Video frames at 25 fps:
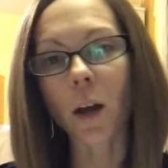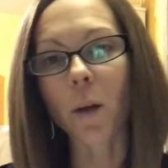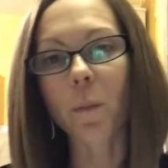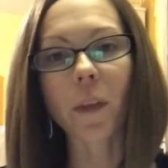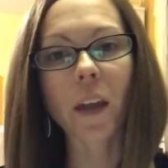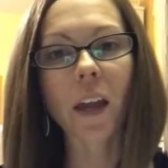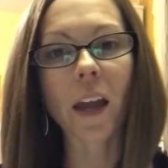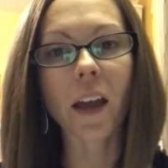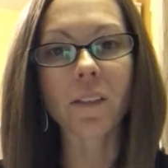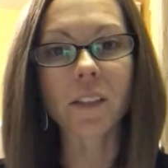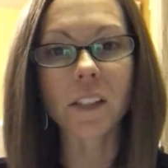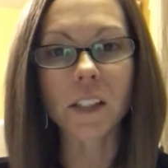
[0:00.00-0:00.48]

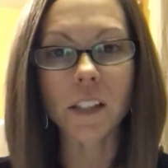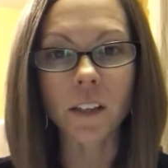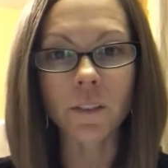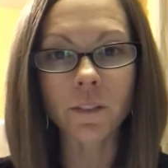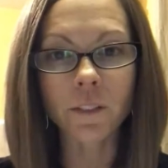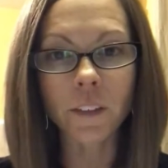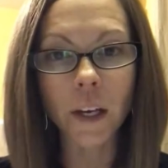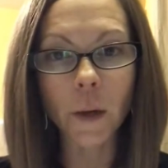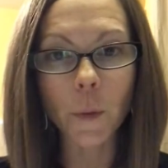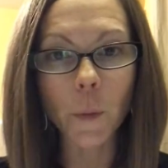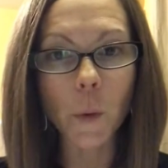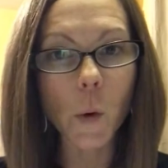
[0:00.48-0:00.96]
They have
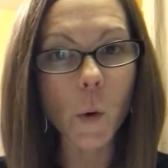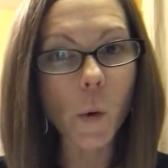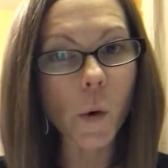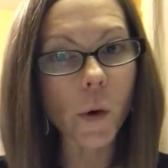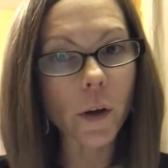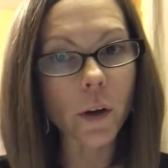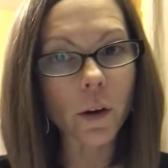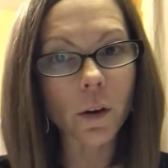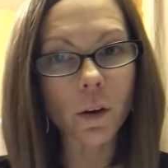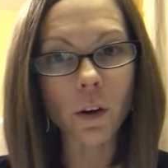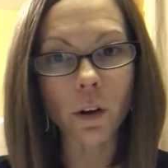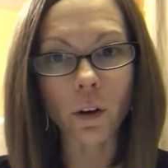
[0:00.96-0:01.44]
sunflower
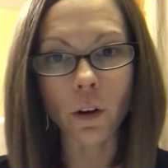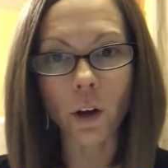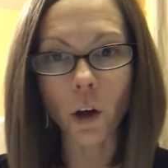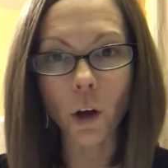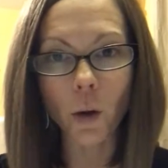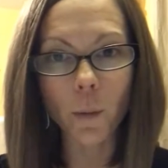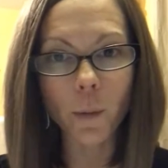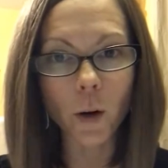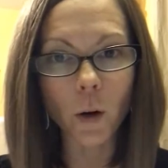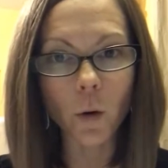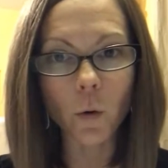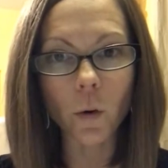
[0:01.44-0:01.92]
oil,
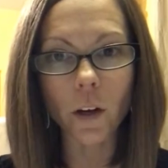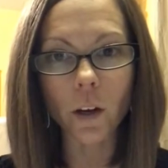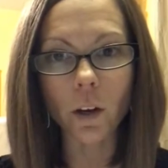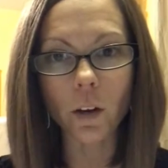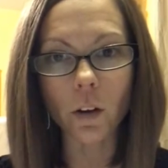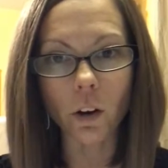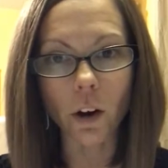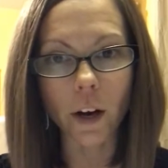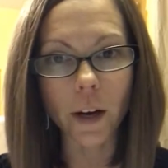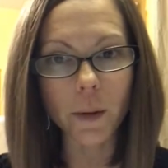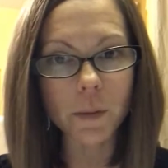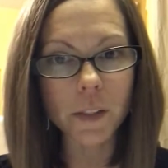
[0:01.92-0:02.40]
jojoba
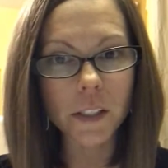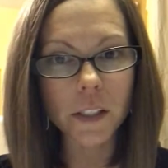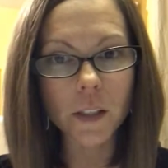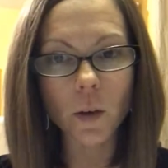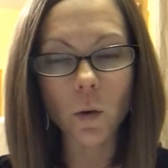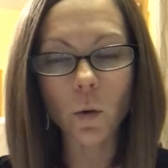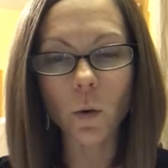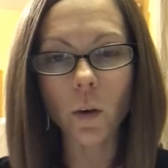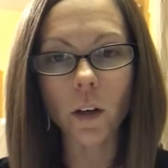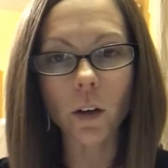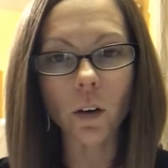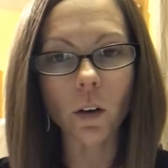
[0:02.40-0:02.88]
oil,
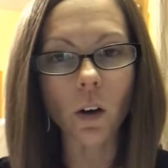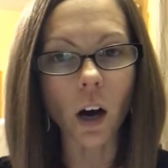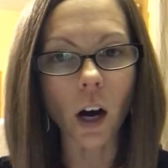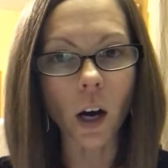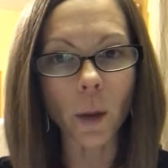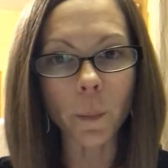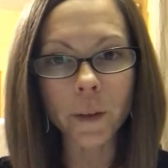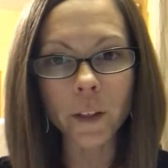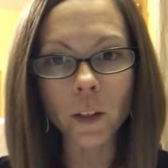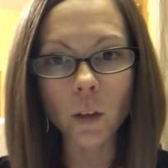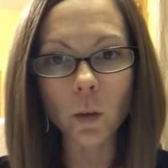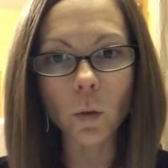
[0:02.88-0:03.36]
grapeseed oil,
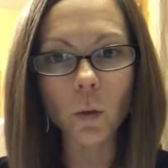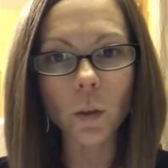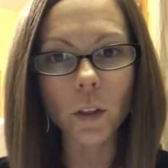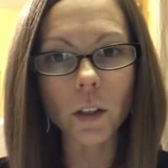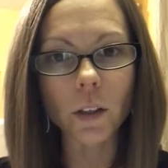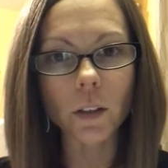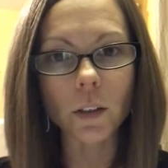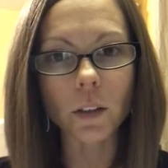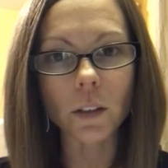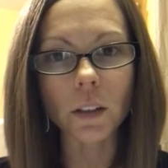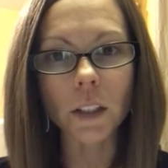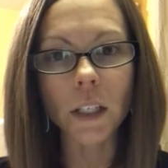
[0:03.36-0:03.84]
almond
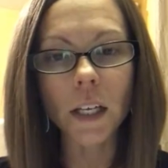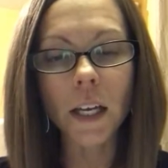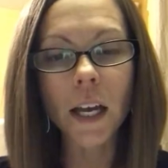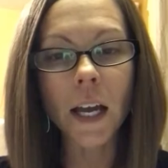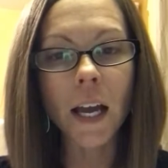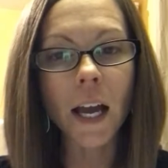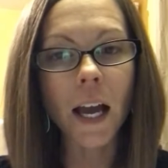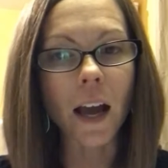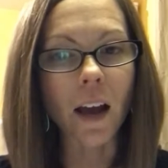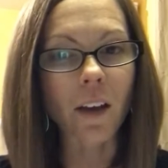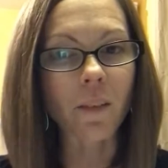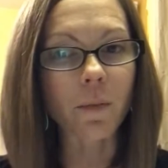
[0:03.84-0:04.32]
oil.
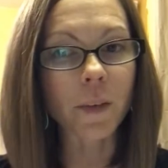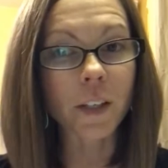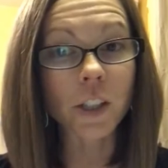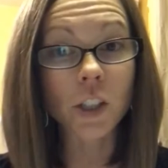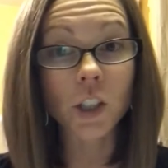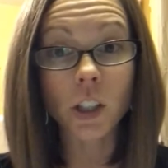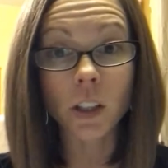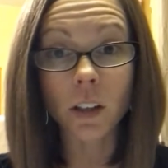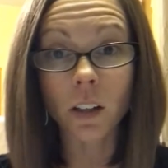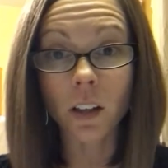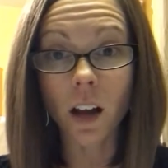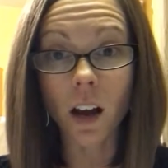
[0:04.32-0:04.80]
I've
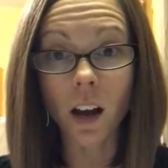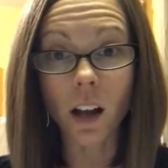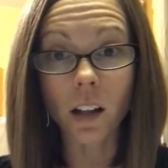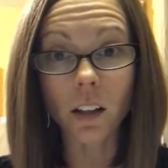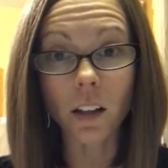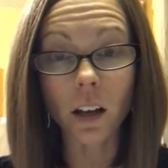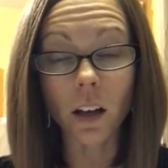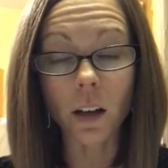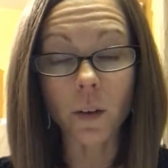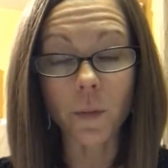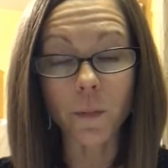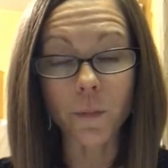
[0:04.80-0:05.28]
mentioned the
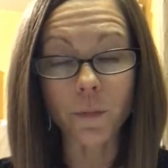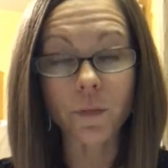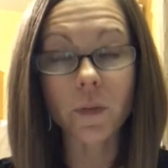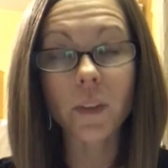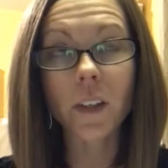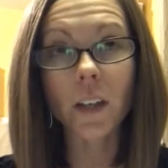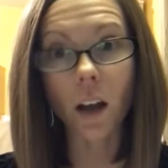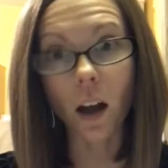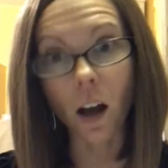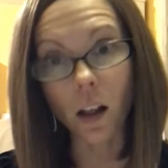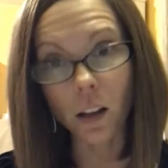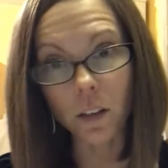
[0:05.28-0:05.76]

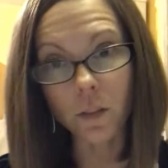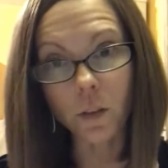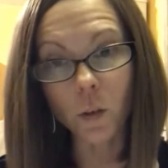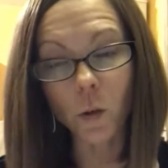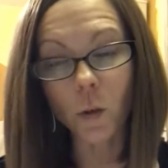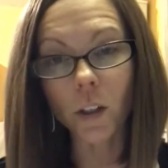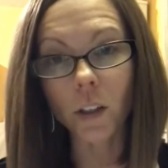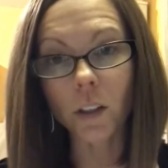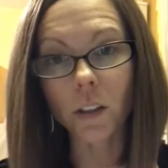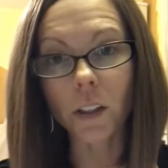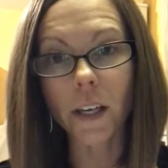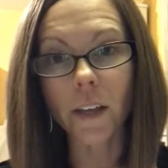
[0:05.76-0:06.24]
olive
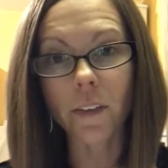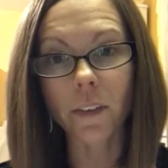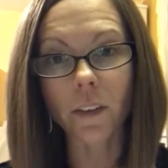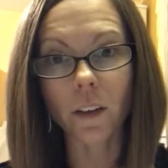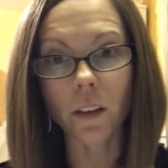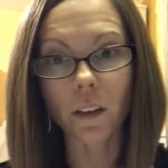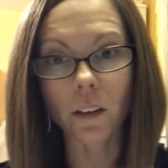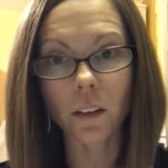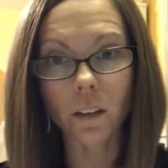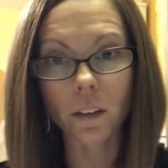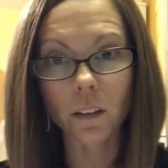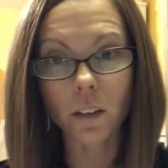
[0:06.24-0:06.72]
oil and
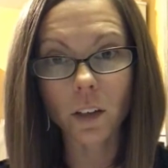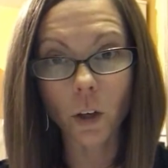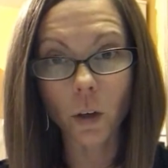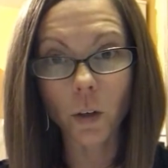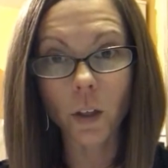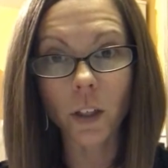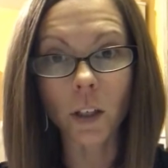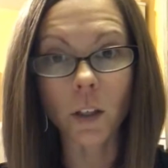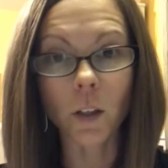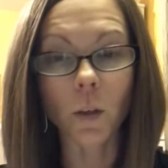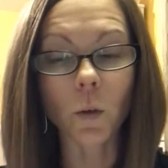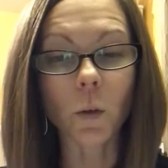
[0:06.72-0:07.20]
the
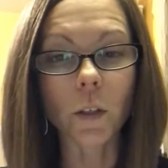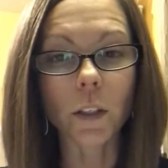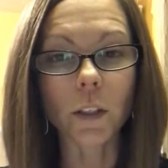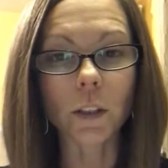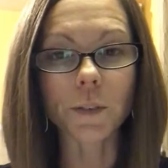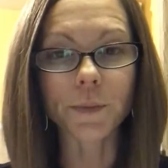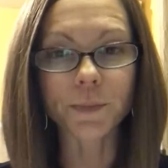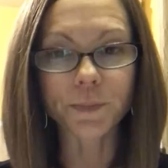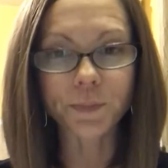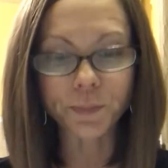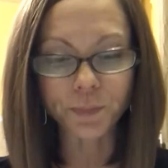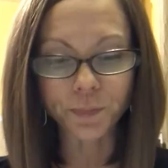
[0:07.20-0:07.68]
coconut
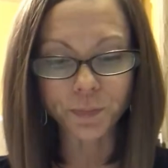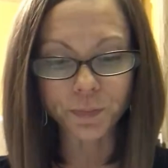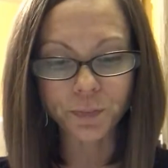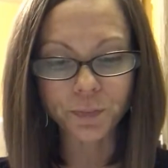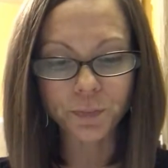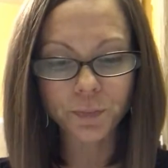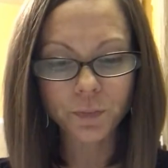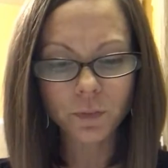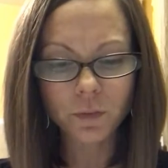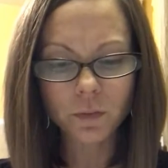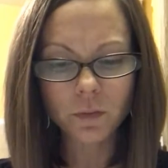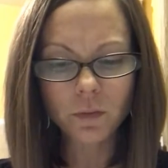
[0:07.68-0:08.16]
oil.
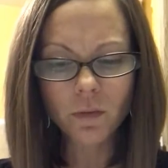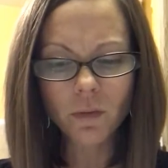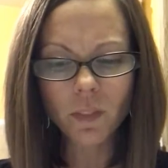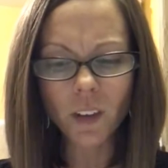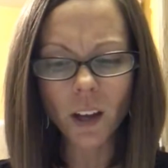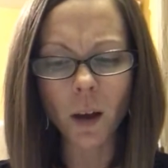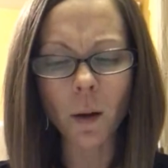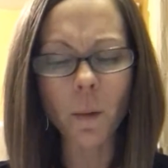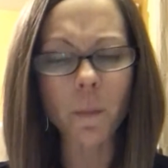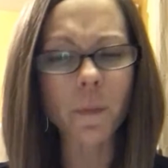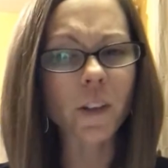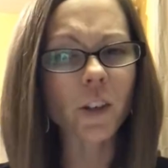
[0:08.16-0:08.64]

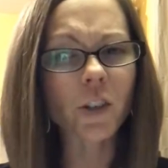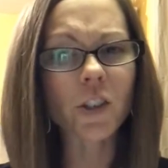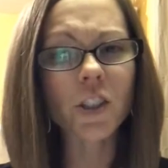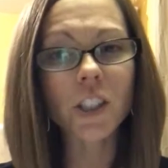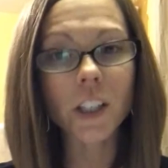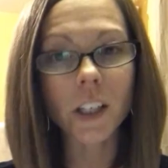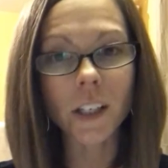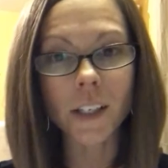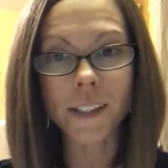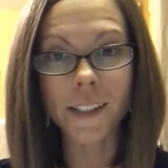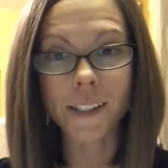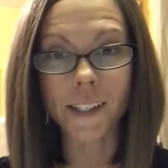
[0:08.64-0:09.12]
There's
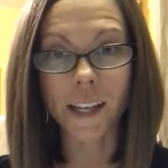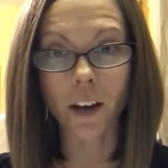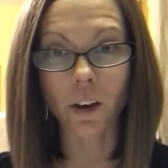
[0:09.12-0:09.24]
tons